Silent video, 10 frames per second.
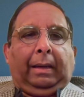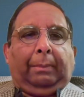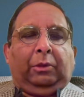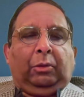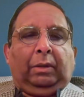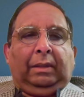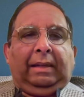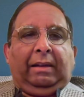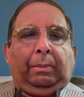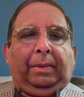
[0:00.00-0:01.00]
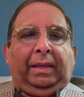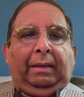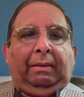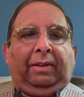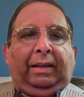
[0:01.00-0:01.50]
sure there will
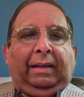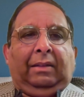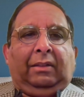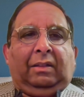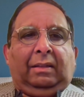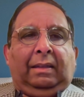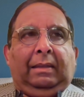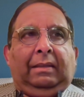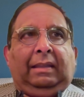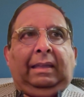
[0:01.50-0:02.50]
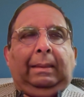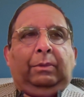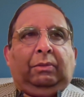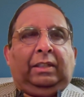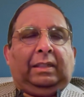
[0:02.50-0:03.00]
be very interesting
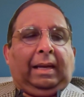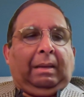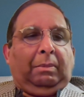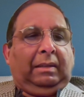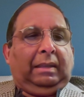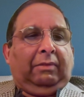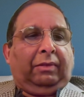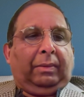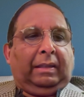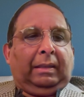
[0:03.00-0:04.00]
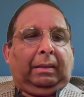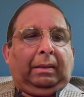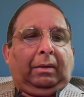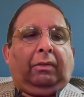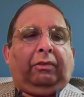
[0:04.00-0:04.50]
themes which are emerging from the
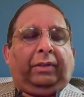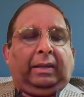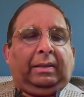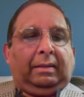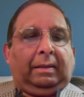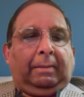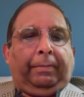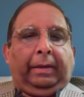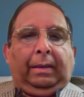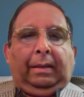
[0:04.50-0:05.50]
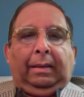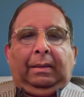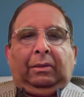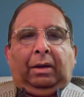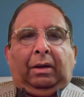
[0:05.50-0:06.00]
conference.
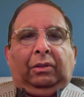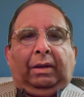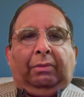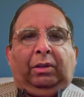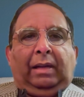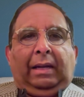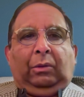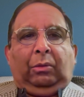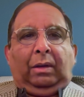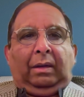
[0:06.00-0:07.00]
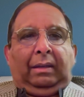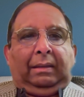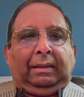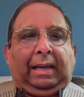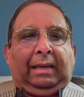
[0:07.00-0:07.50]
So also I would like to
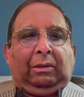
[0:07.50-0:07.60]
thank